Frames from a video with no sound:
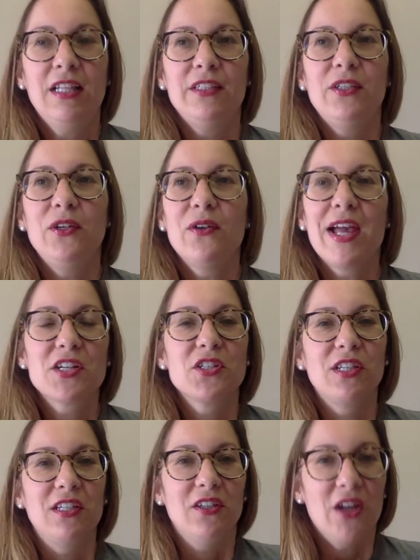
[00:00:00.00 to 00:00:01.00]
you don't
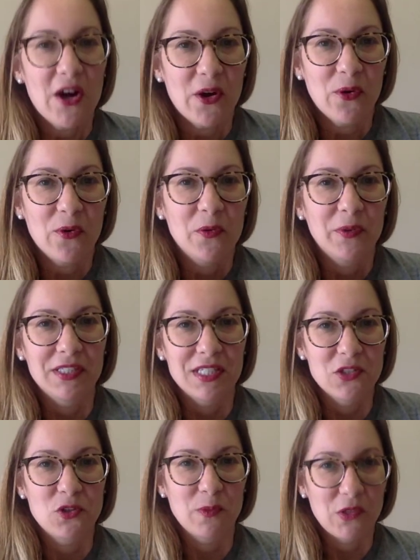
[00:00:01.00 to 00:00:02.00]
actually know what the
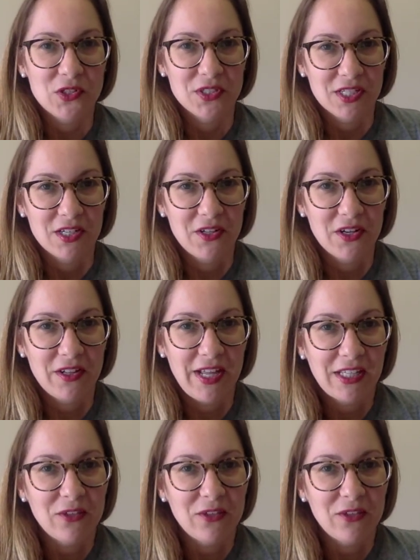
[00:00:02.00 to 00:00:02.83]
distribution is going to look like.